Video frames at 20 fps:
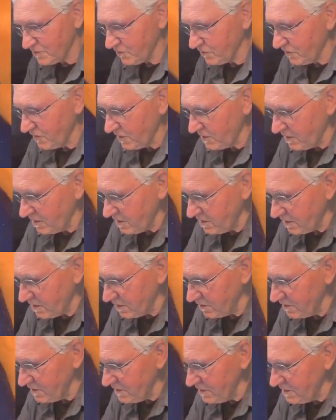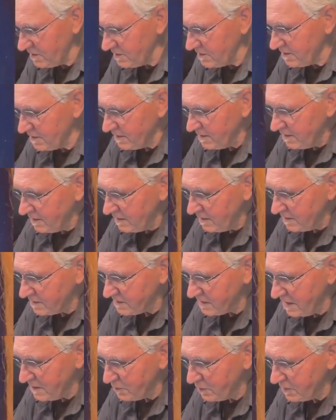really a clean
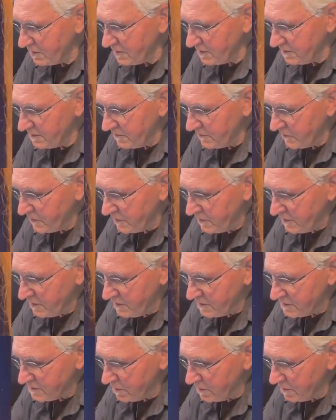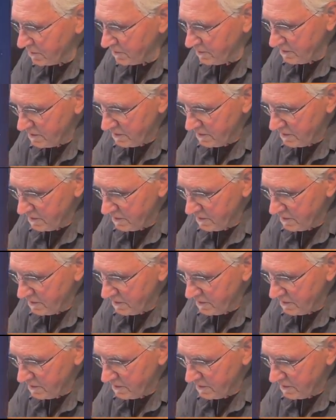assembly. So,